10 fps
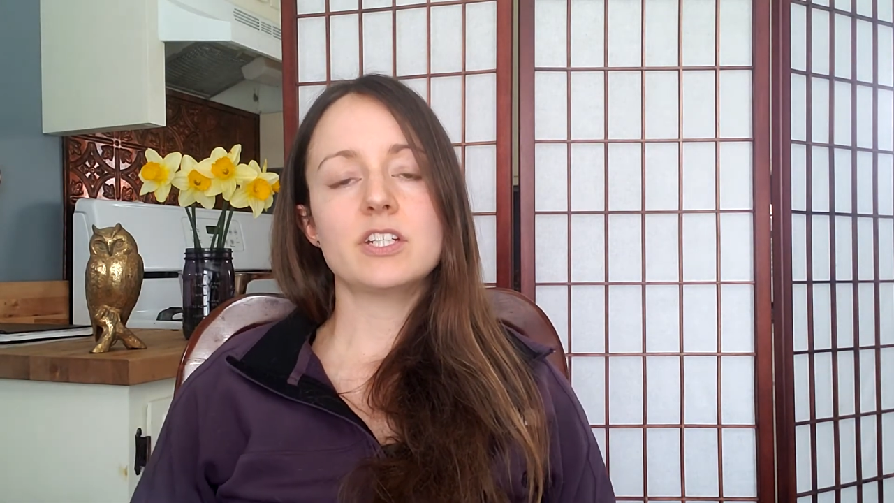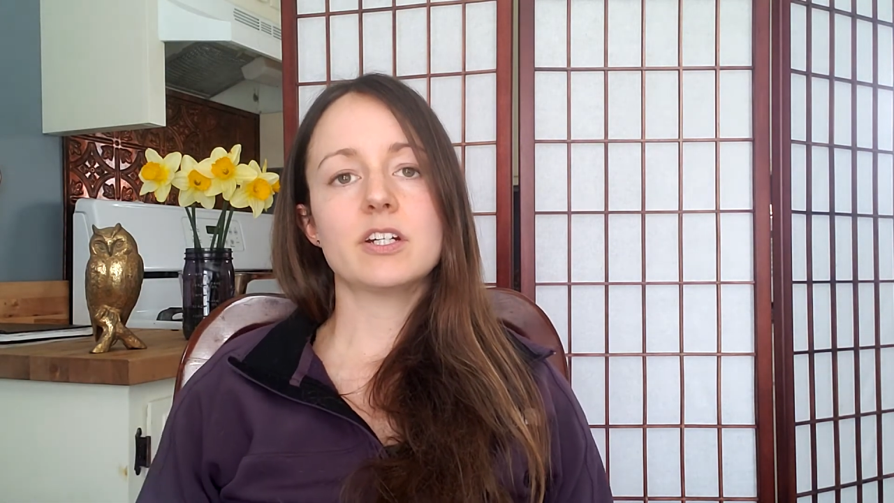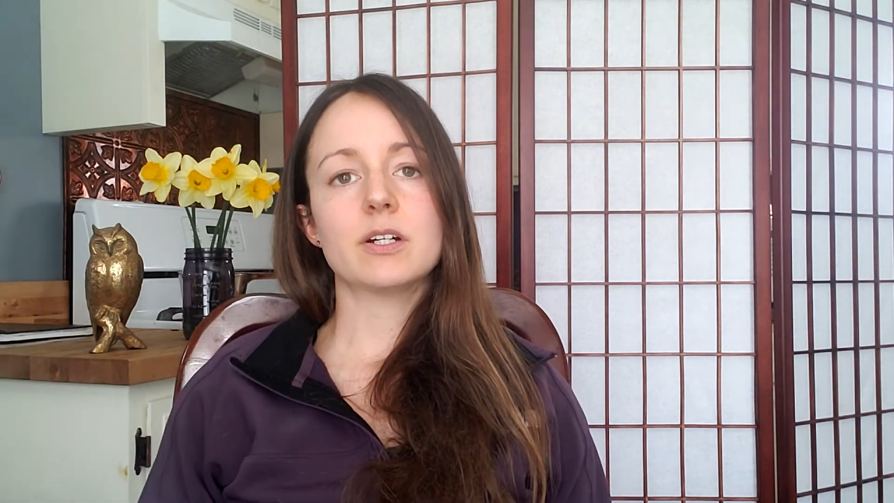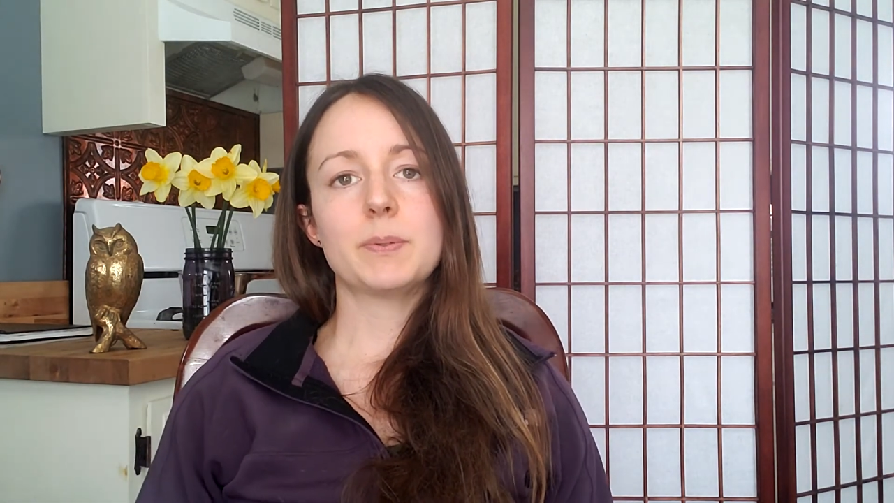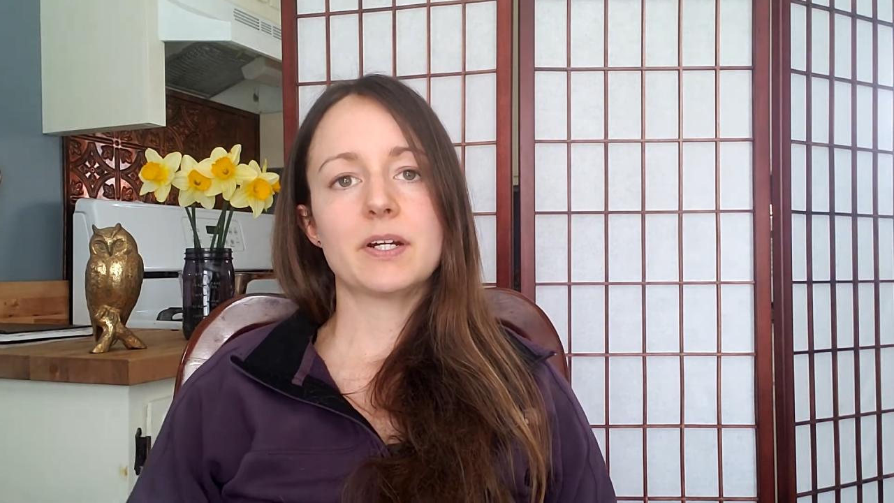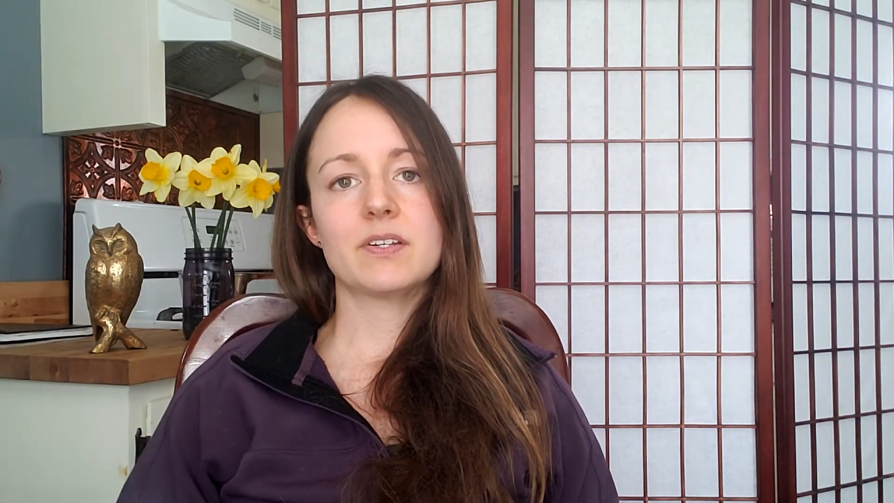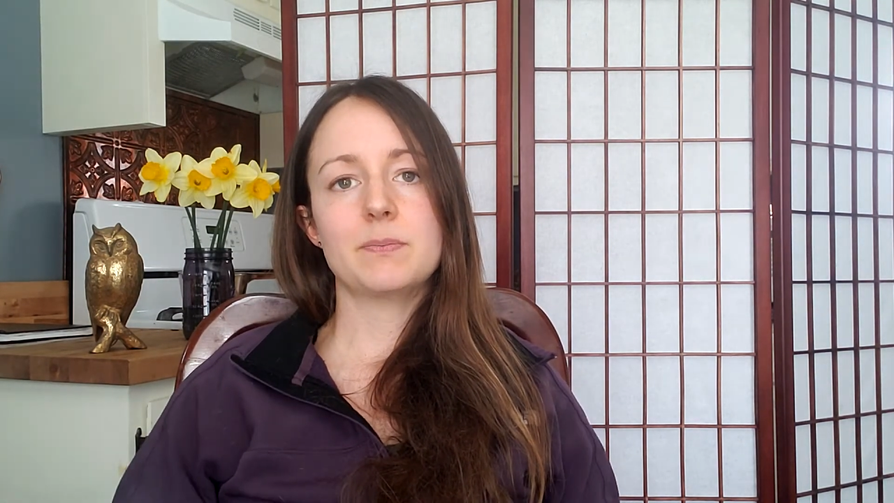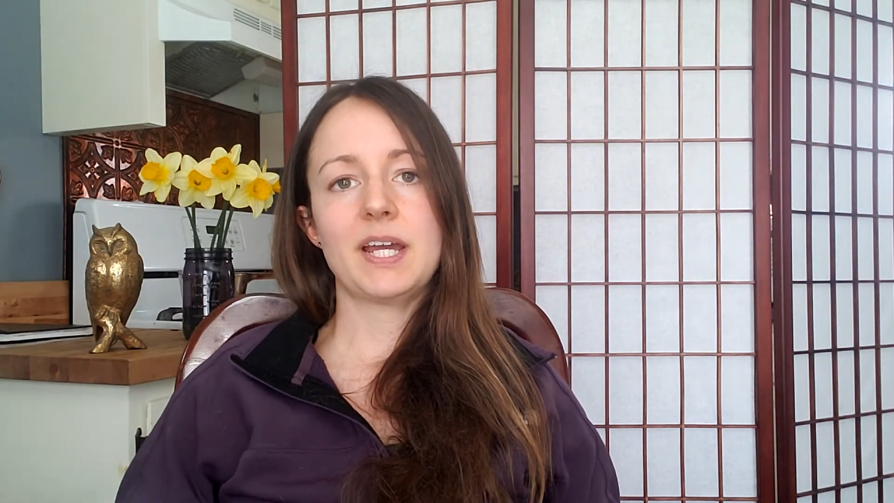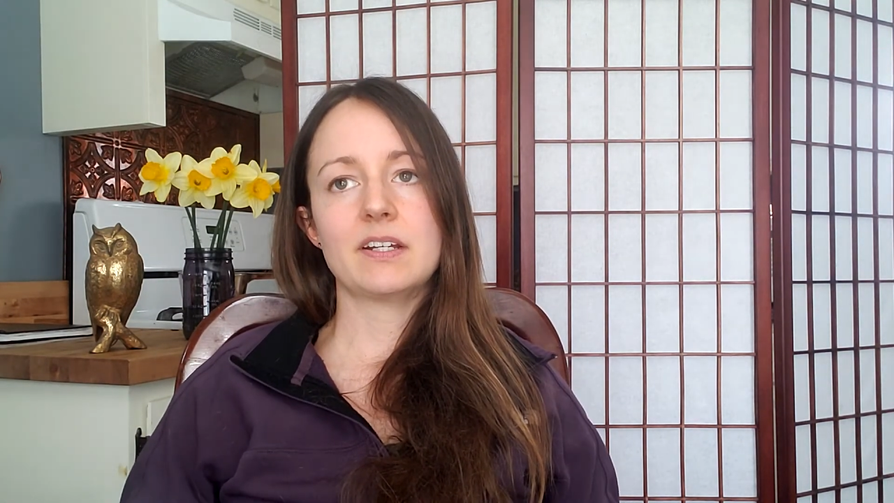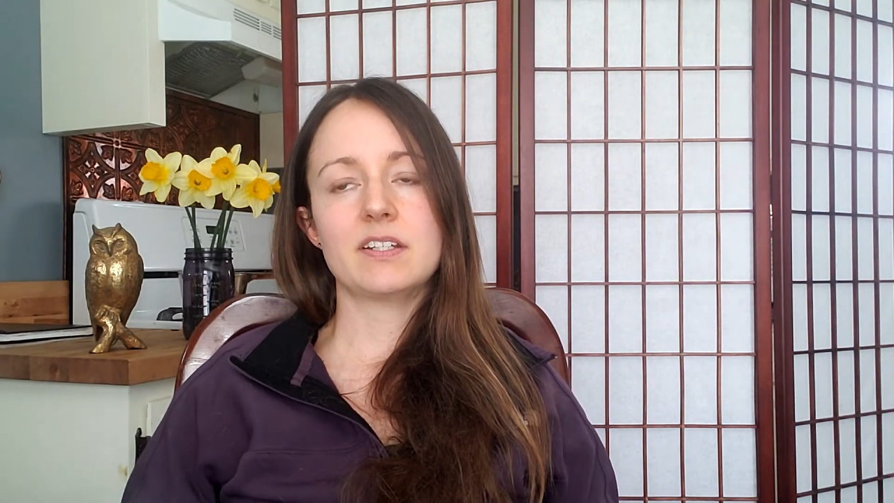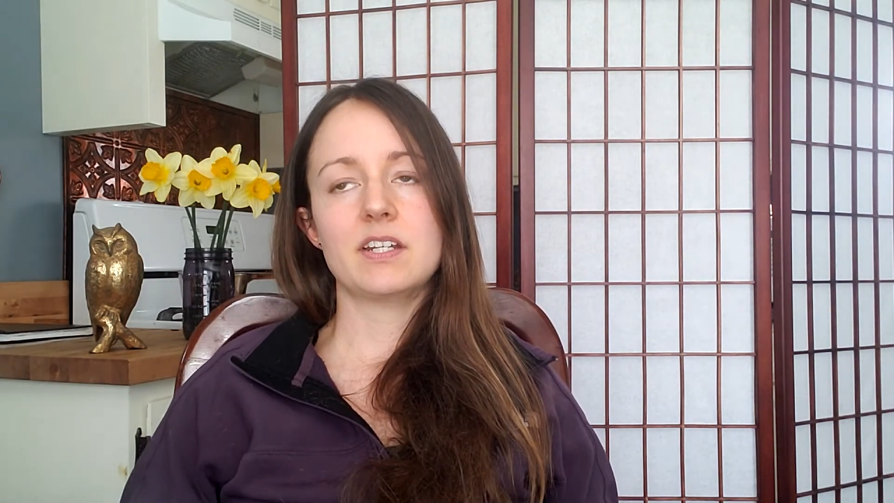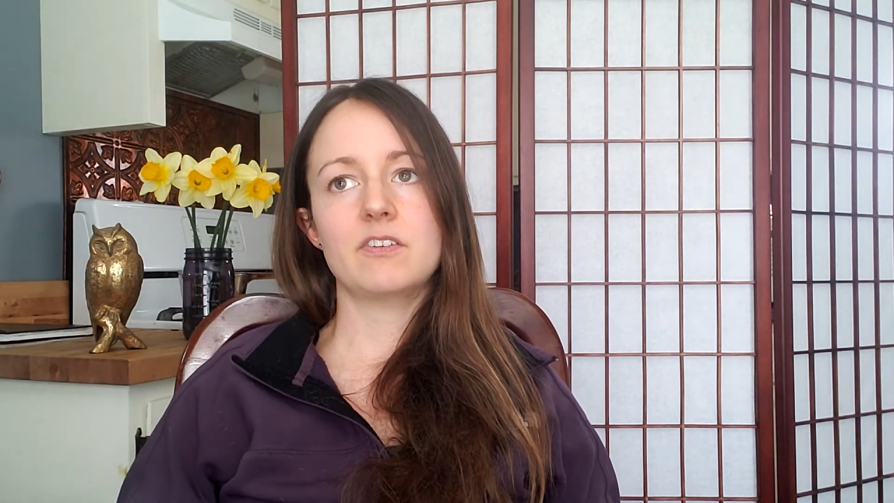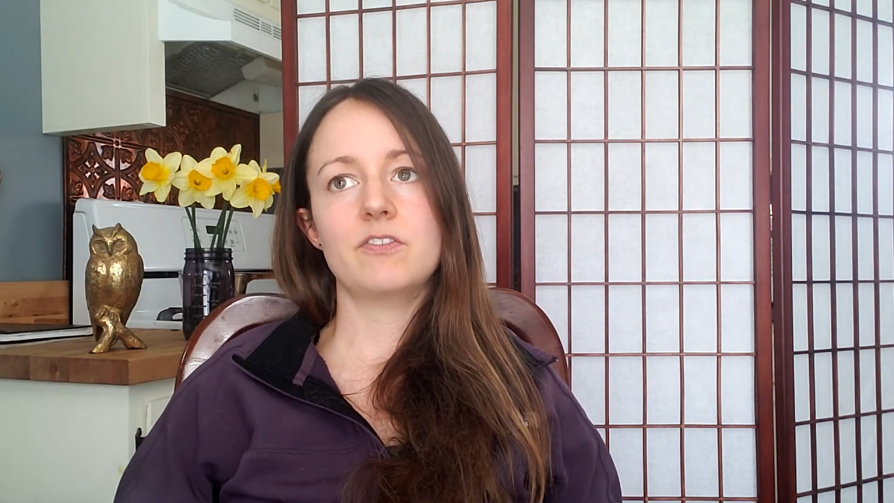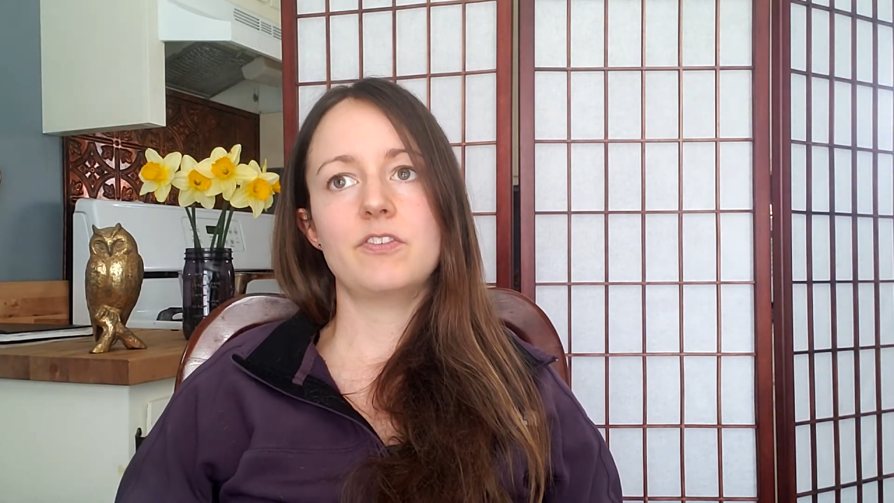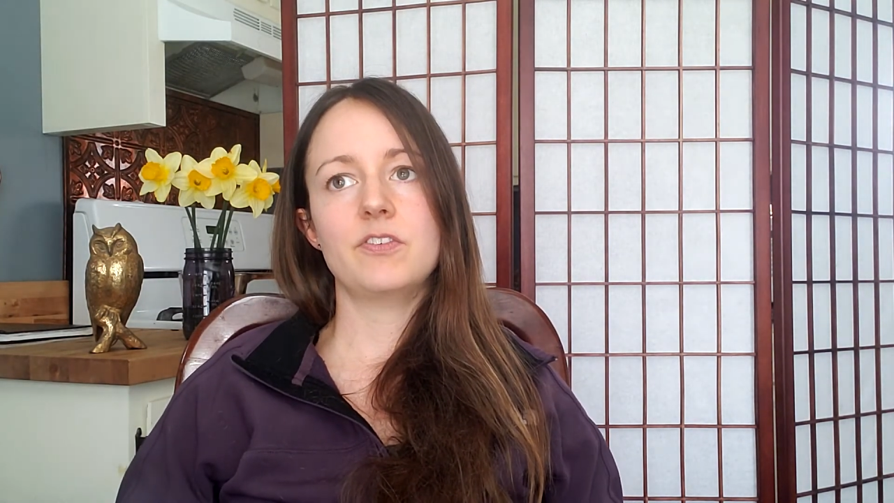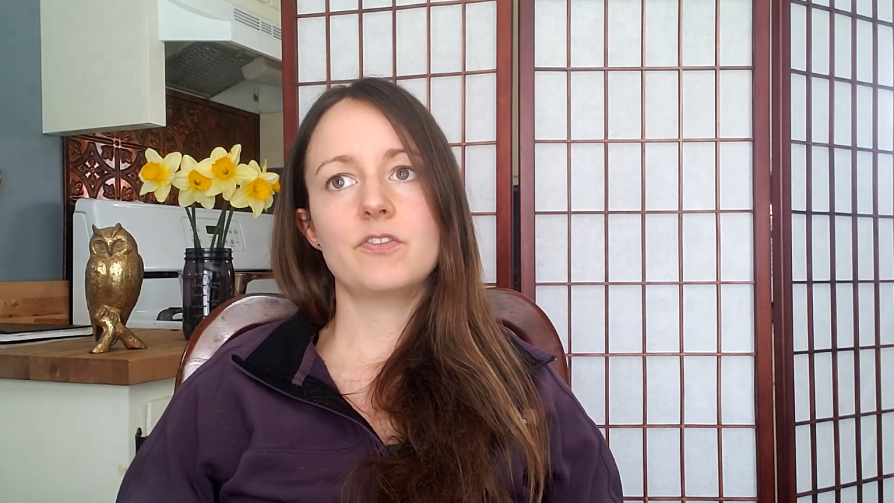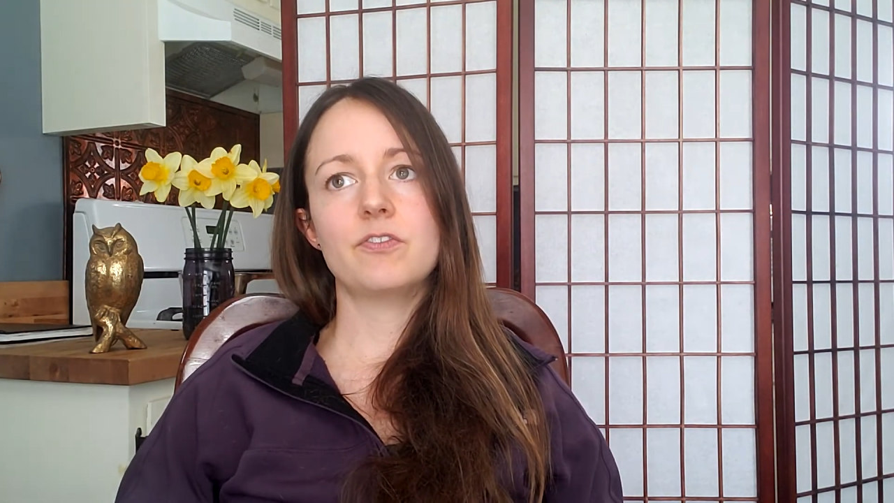your perspective